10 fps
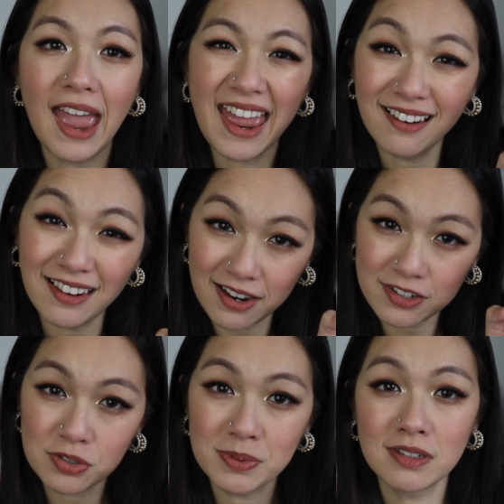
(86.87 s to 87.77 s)

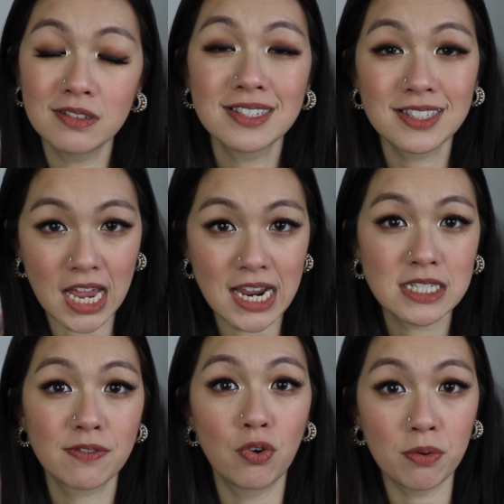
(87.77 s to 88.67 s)
enlargement
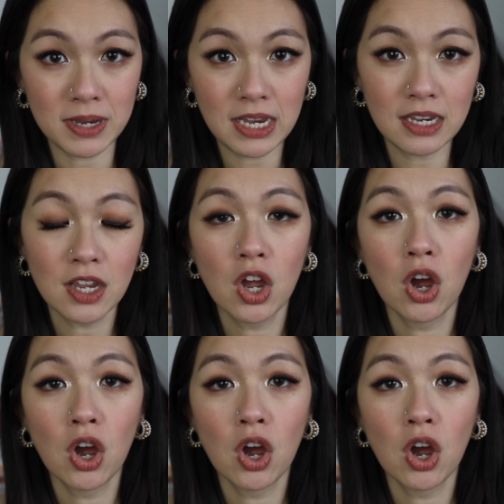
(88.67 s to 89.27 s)
size for me.